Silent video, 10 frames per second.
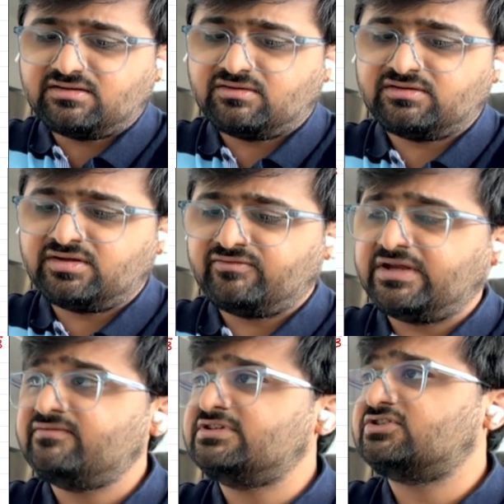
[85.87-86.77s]
the
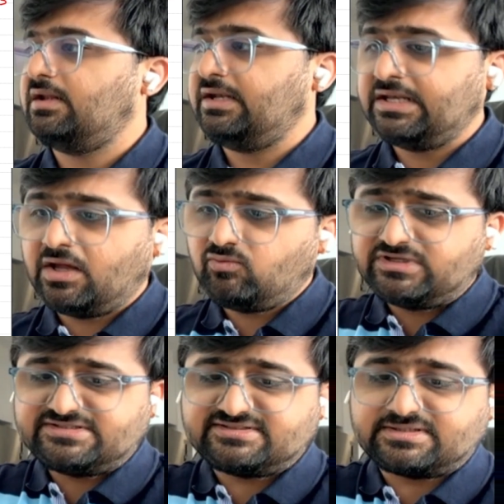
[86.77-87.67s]
way we saw it. Now
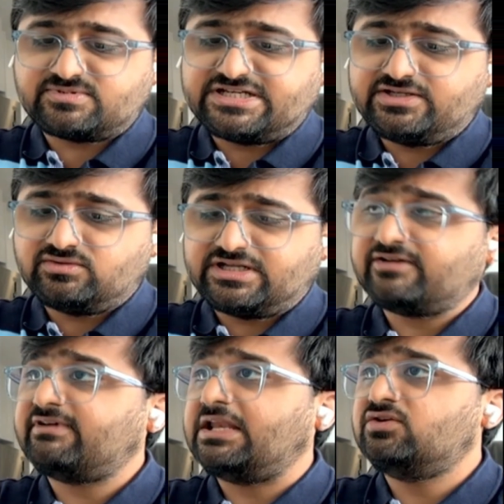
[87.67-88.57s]
once we substitute
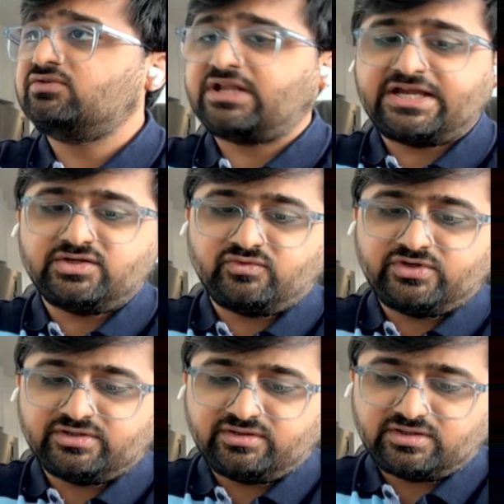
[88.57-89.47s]
that value 9 over
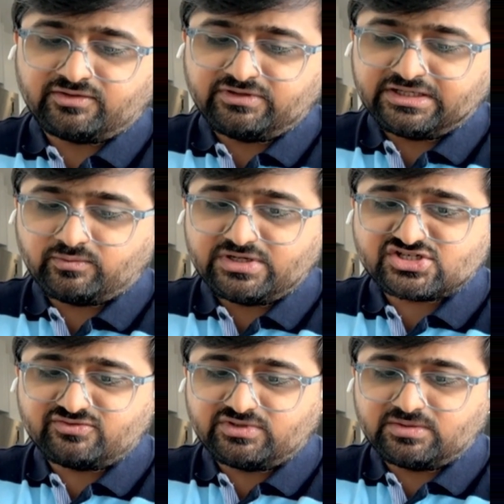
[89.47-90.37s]
here, our
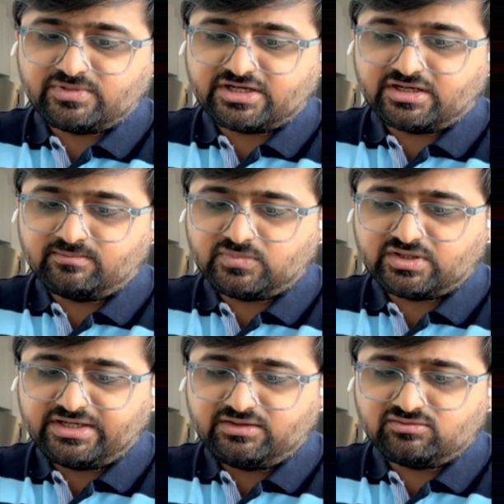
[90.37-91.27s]
equation will become
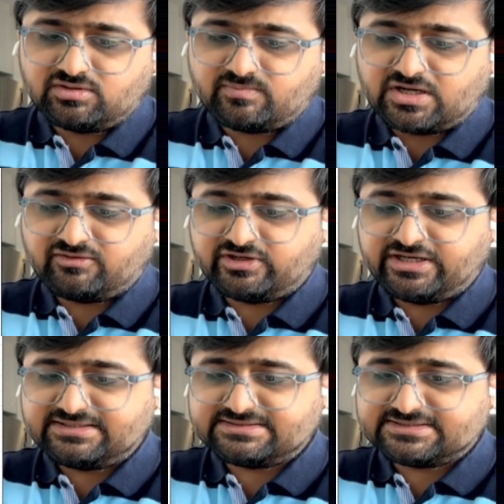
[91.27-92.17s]
3 to the power
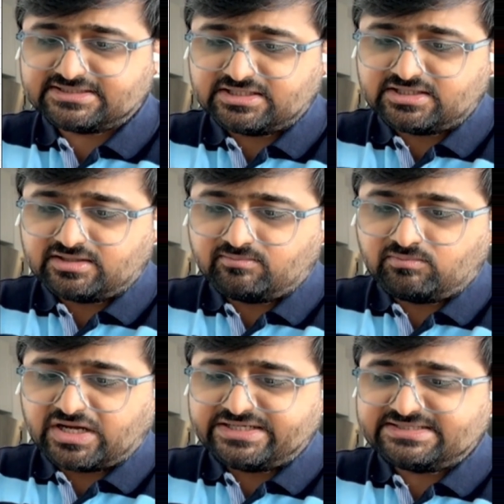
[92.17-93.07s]
x
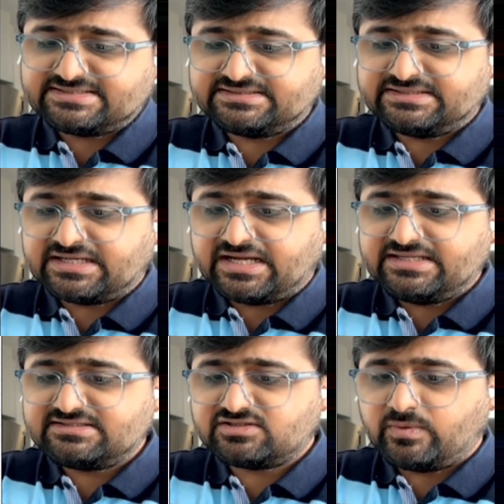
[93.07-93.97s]
minus 9
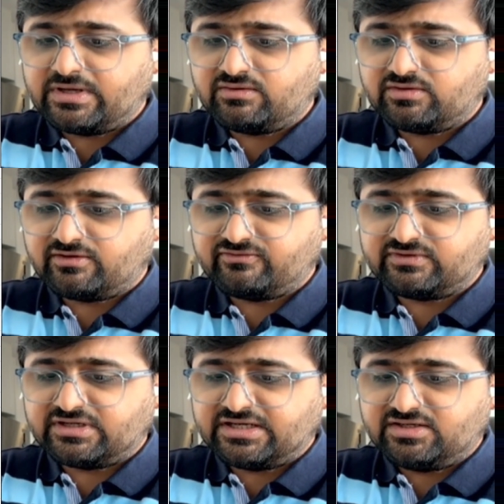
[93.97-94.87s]
square root of
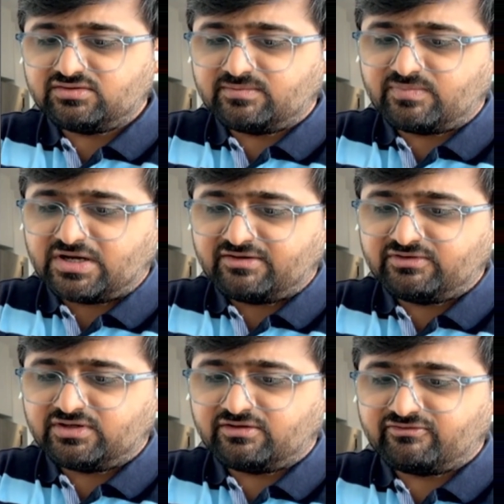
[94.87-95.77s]
3 to the
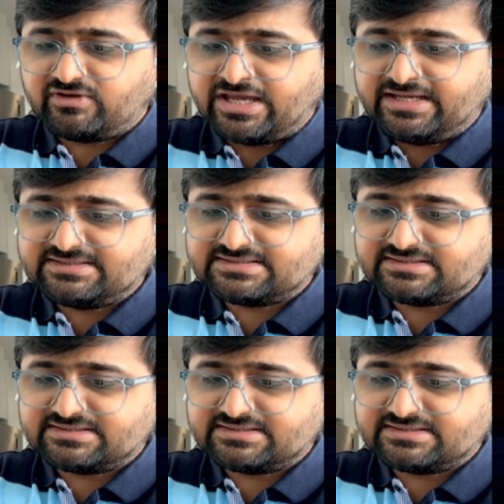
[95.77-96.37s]
power of x